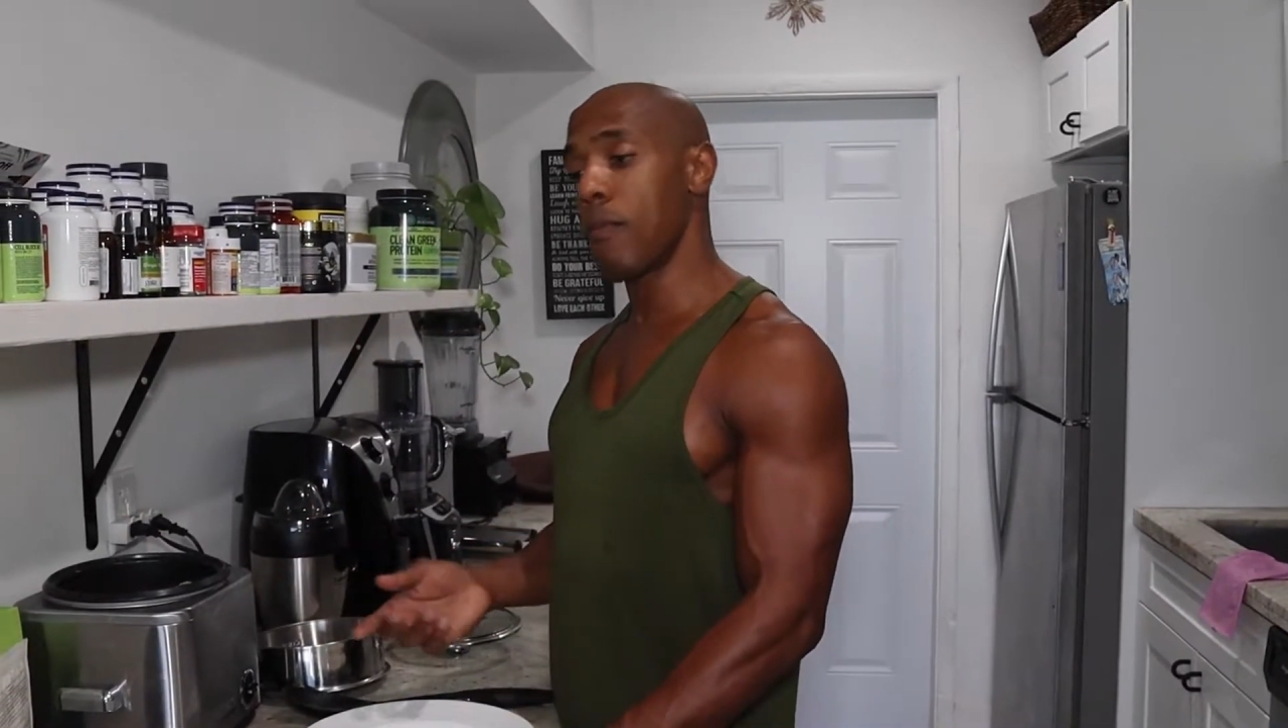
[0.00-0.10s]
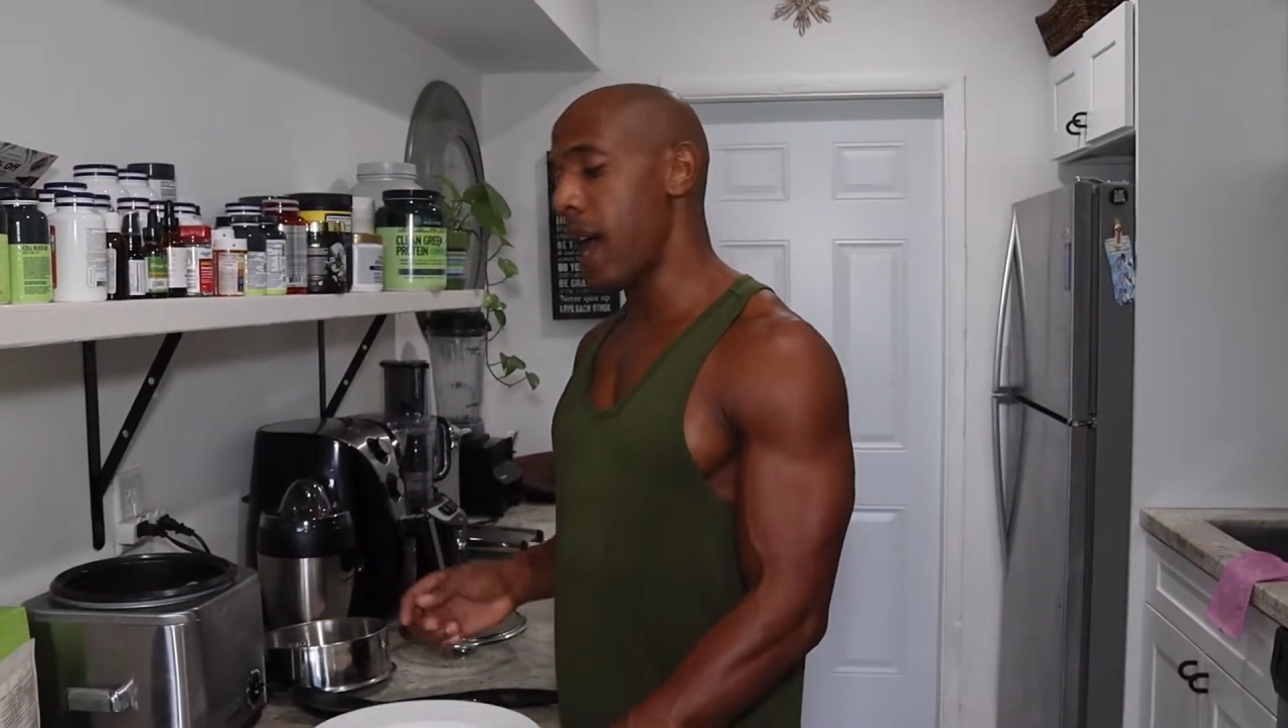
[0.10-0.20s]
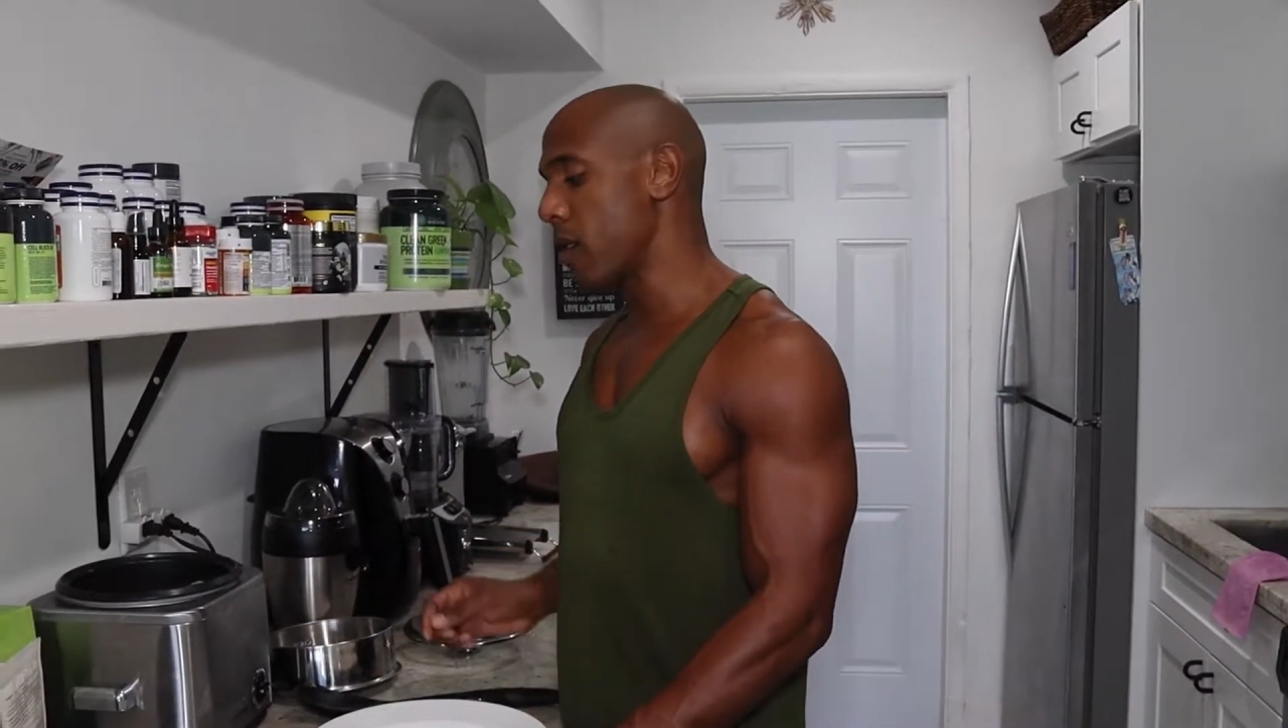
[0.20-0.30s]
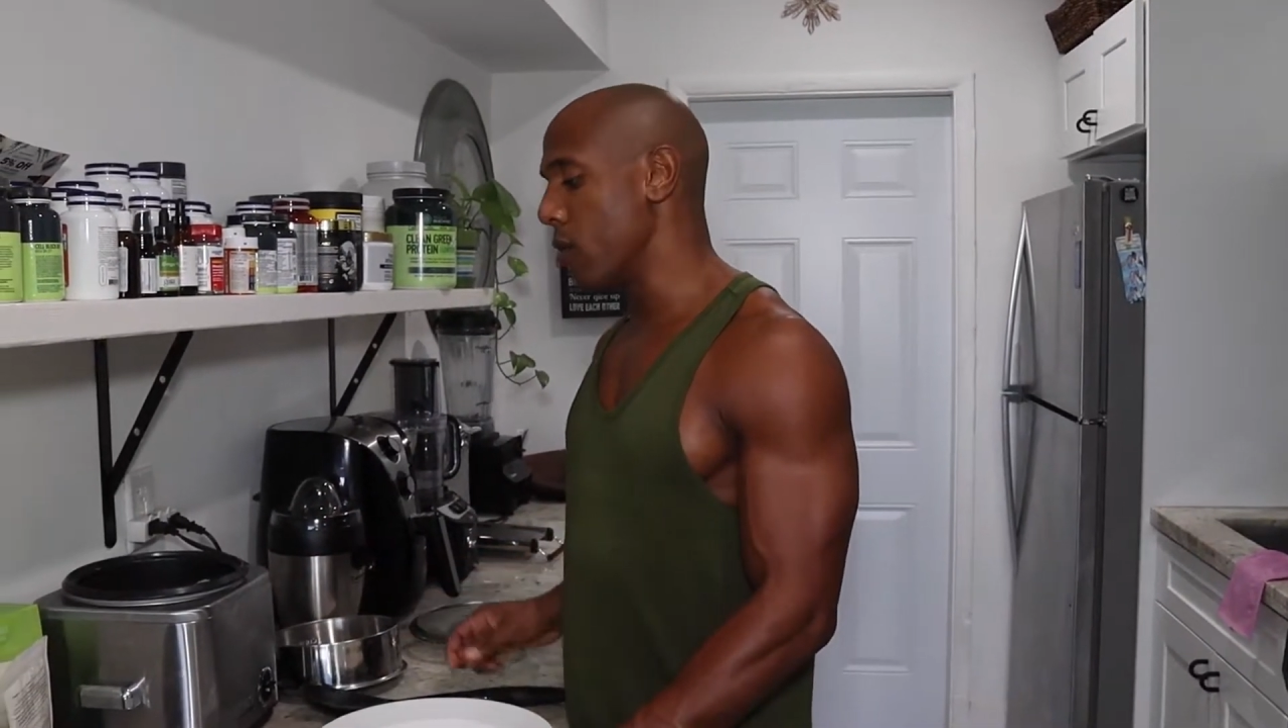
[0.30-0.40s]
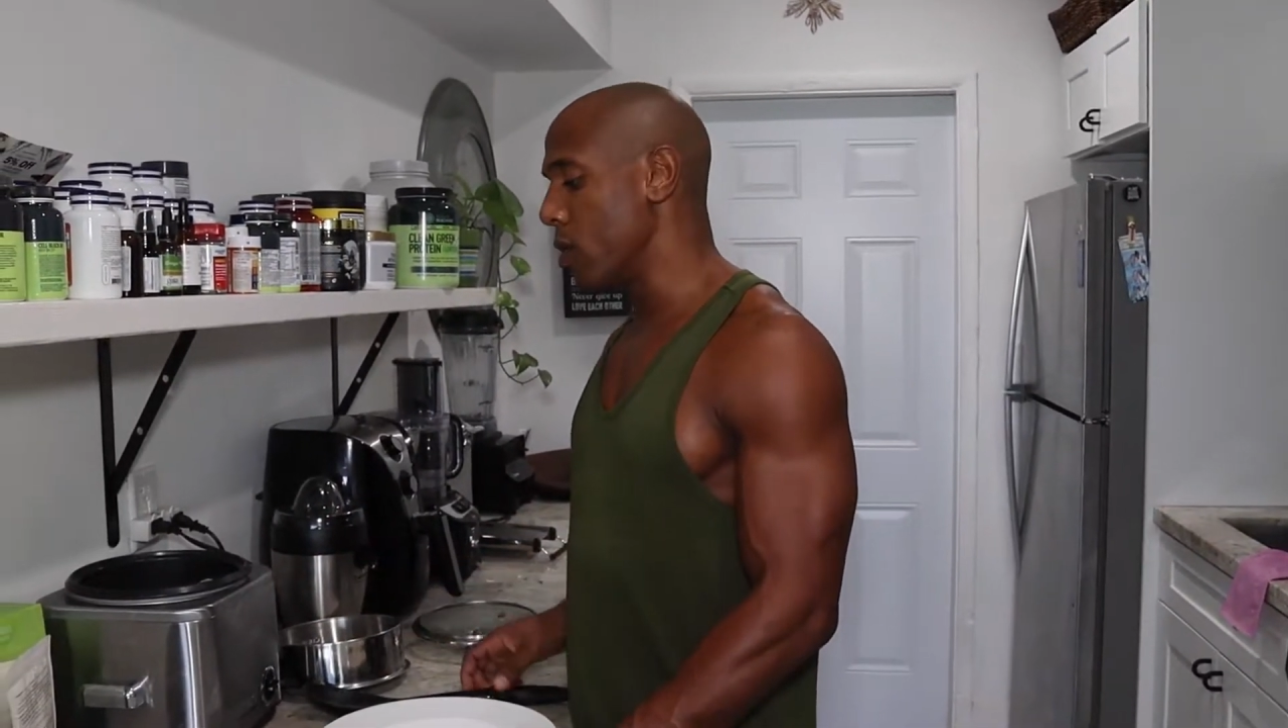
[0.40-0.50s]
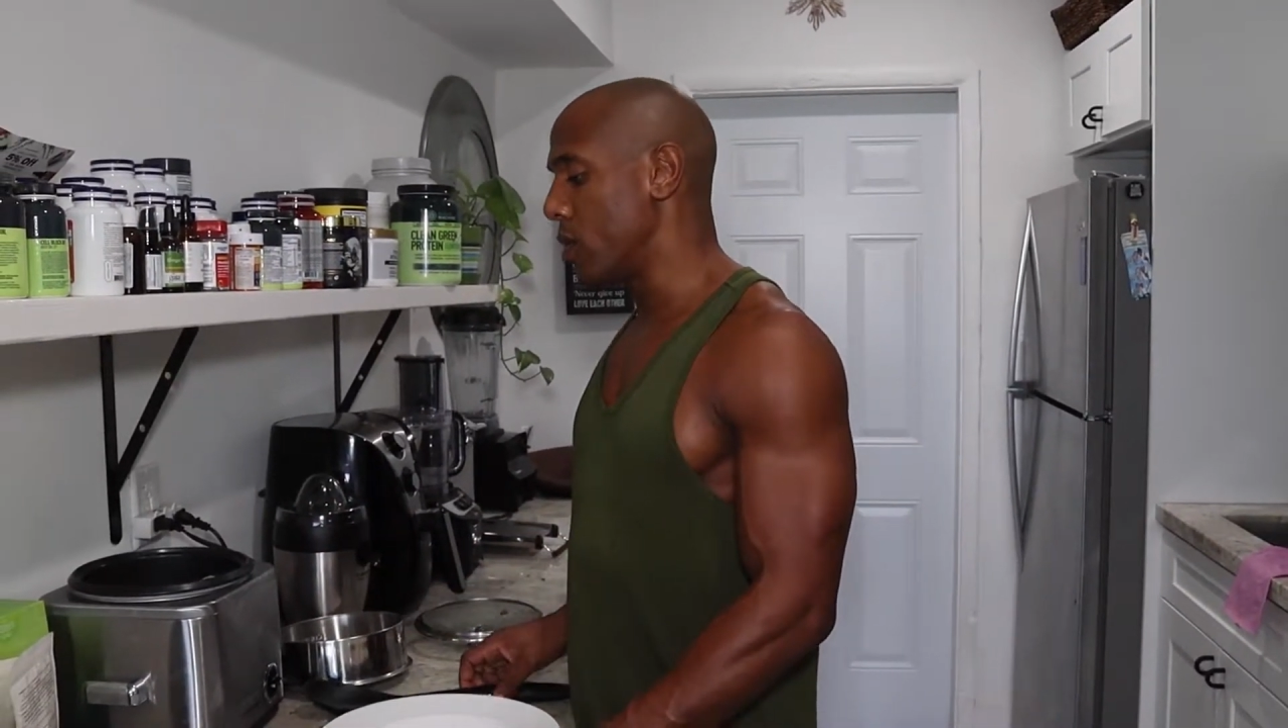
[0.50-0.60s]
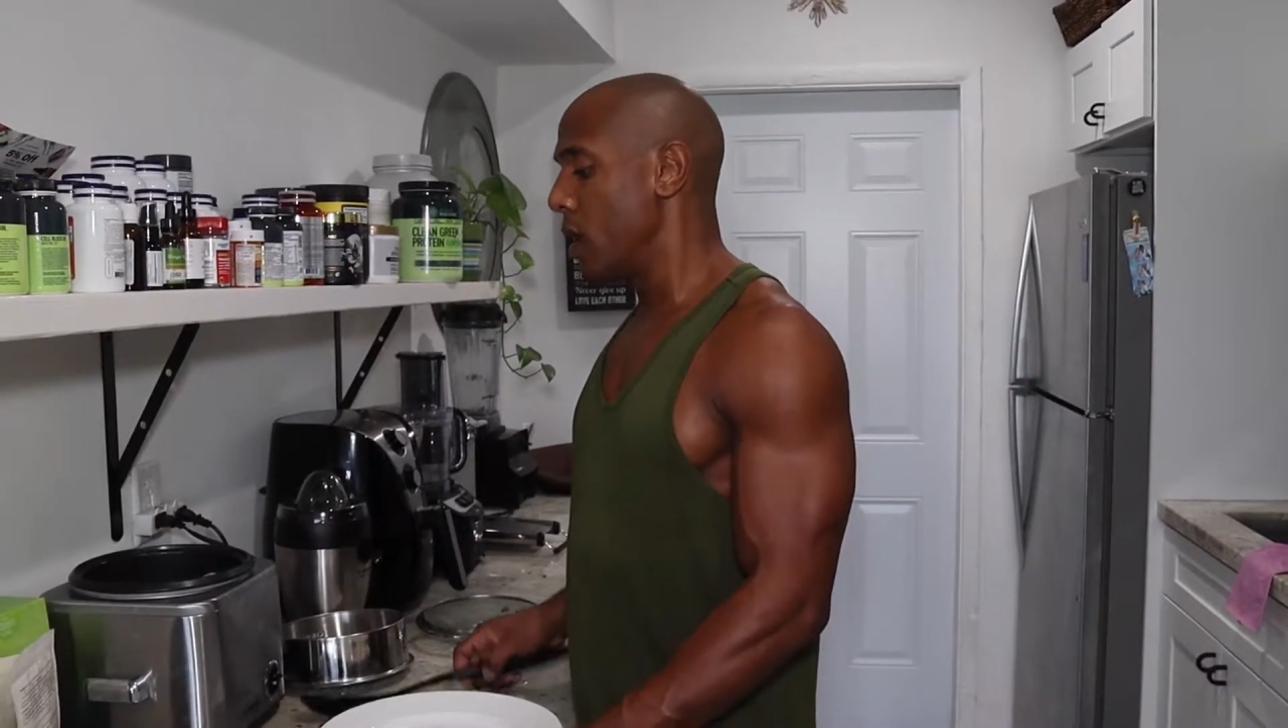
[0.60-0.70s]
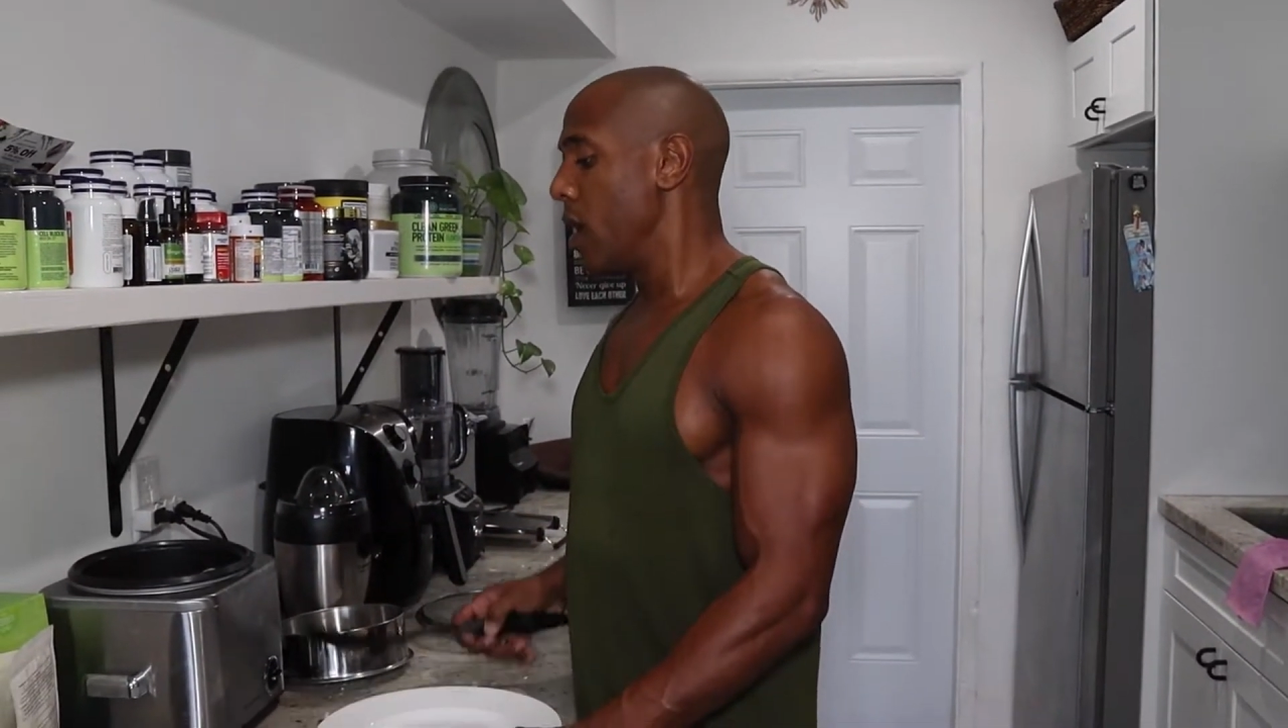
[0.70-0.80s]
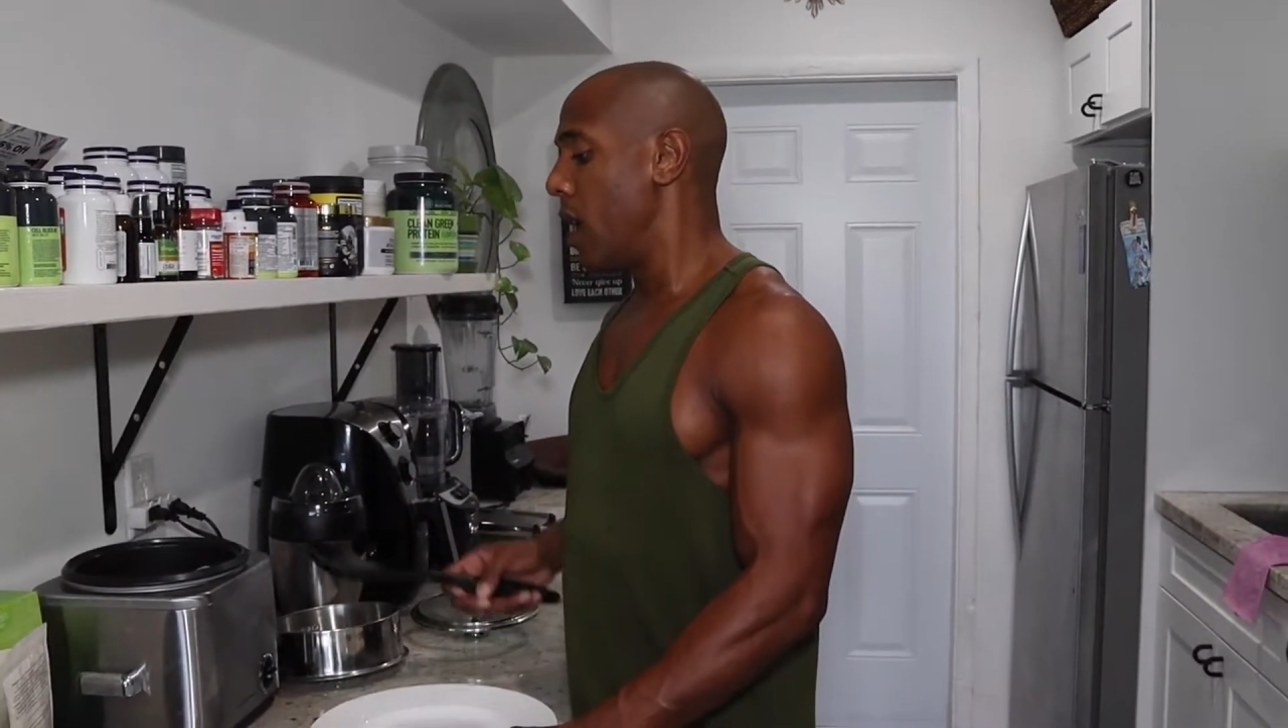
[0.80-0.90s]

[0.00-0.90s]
macros.